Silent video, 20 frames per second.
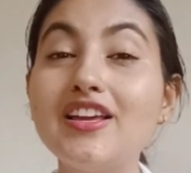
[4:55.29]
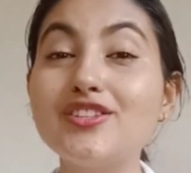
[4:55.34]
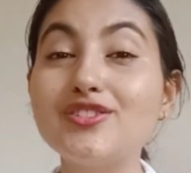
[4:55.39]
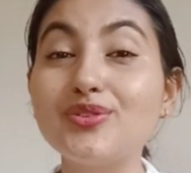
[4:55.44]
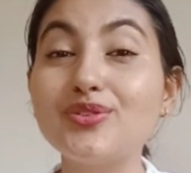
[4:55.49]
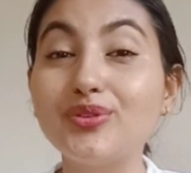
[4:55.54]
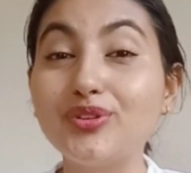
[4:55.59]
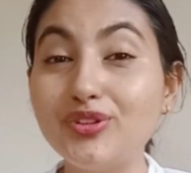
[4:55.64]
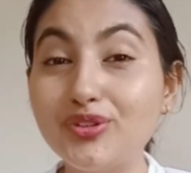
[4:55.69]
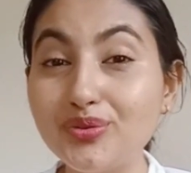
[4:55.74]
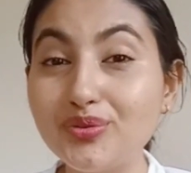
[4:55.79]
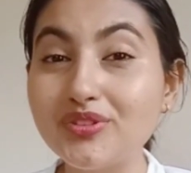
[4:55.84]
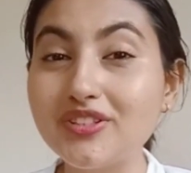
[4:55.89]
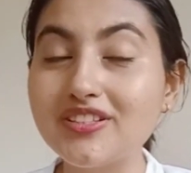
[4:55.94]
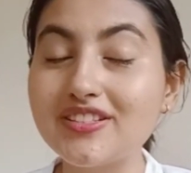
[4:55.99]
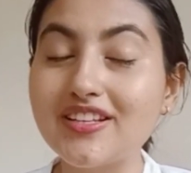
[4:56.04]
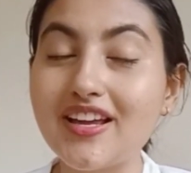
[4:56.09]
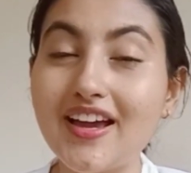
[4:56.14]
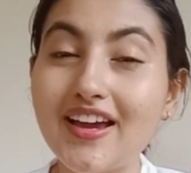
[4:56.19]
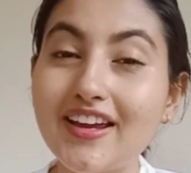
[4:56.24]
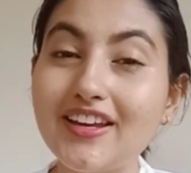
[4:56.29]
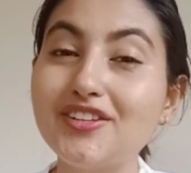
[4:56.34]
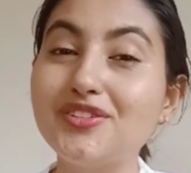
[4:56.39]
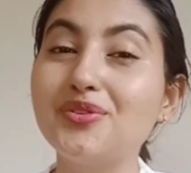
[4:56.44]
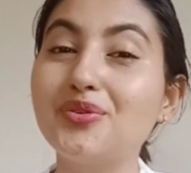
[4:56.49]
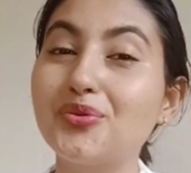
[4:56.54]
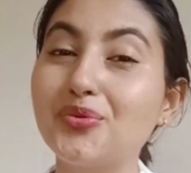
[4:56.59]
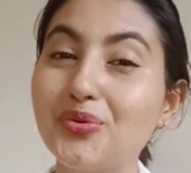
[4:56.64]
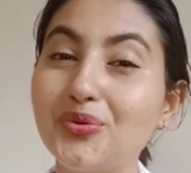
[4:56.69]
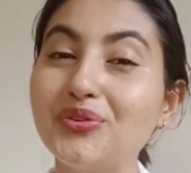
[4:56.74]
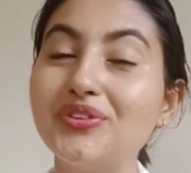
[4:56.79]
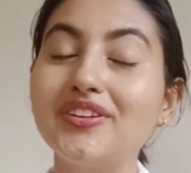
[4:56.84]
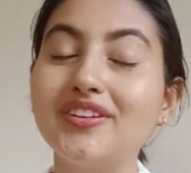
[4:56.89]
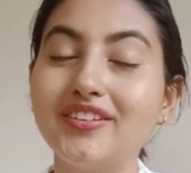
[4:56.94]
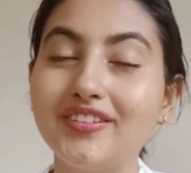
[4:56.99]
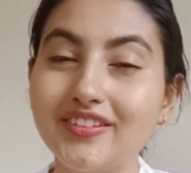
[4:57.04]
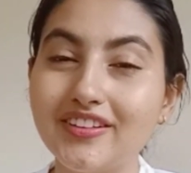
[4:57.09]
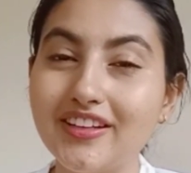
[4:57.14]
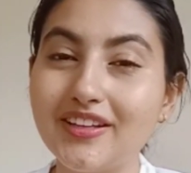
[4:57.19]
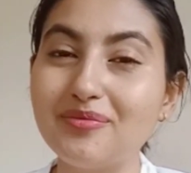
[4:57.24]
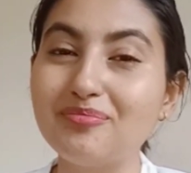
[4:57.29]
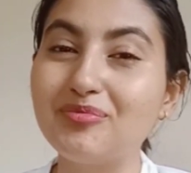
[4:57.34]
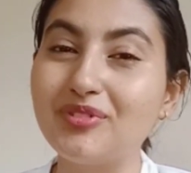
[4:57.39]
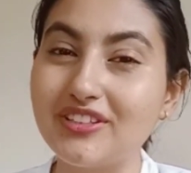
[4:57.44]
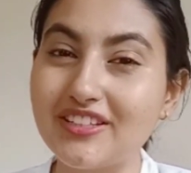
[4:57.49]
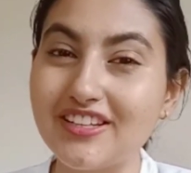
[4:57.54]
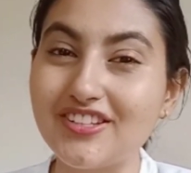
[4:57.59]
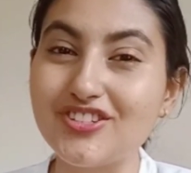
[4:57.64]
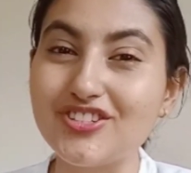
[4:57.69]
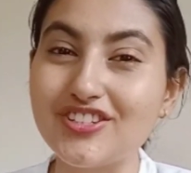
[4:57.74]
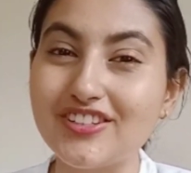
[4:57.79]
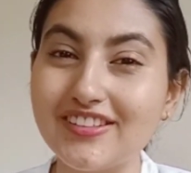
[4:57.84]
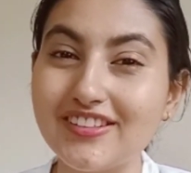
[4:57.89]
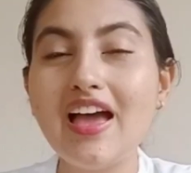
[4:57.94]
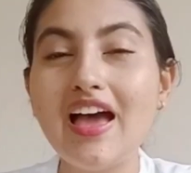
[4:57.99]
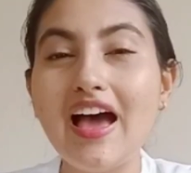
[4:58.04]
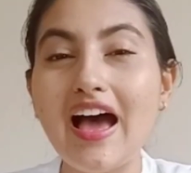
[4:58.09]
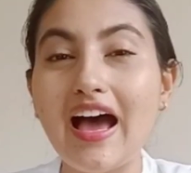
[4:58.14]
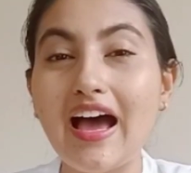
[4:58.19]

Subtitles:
So you decide your own earning potential.